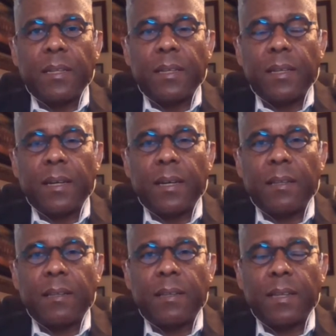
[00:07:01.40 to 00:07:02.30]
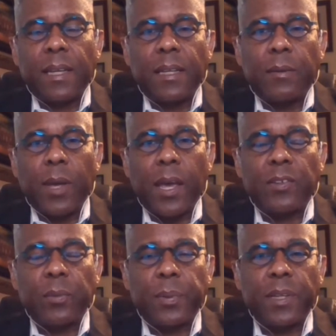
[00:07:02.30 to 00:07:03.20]
the thing that
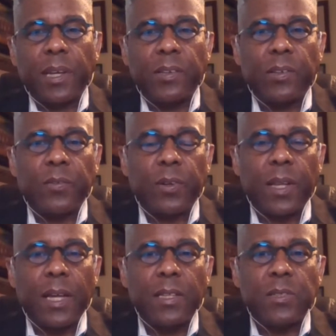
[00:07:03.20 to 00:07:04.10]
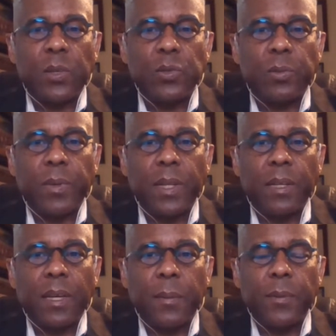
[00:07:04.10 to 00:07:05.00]
has the protections for a lot of these social
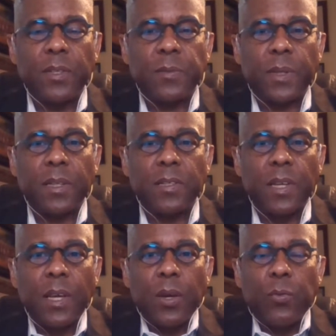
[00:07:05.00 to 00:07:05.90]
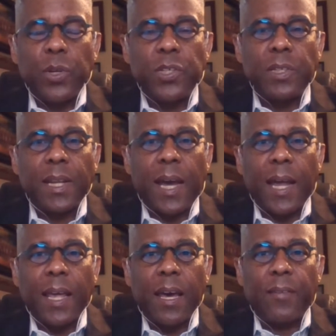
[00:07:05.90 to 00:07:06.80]
media companies, because we should
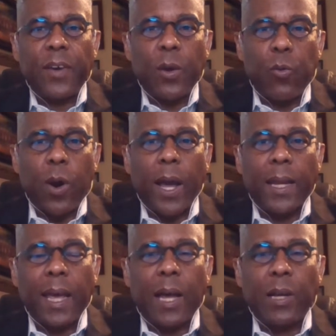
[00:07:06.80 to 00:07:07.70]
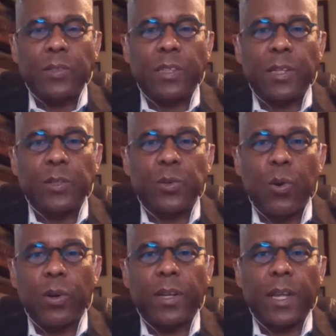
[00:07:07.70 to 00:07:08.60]
not have a White House that is
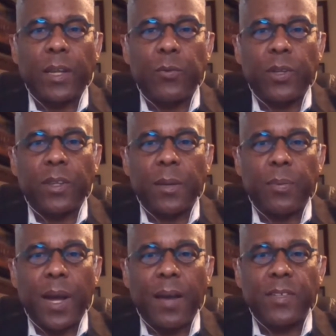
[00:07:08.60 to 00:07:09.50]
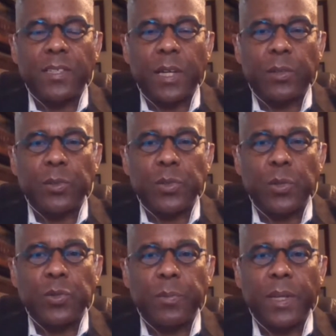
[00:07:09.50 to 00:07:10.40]
coordinating with a private sector
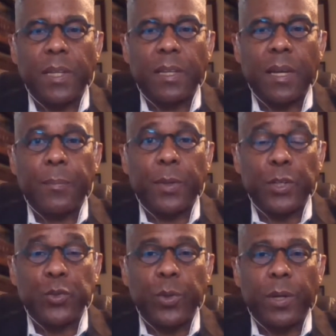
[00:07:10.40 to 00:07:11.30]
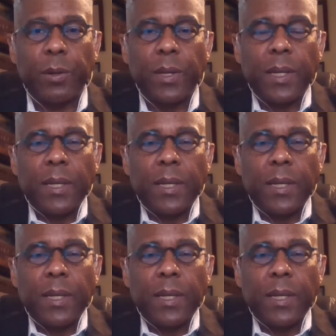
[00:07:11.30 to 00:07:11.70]
social media company, Twitter,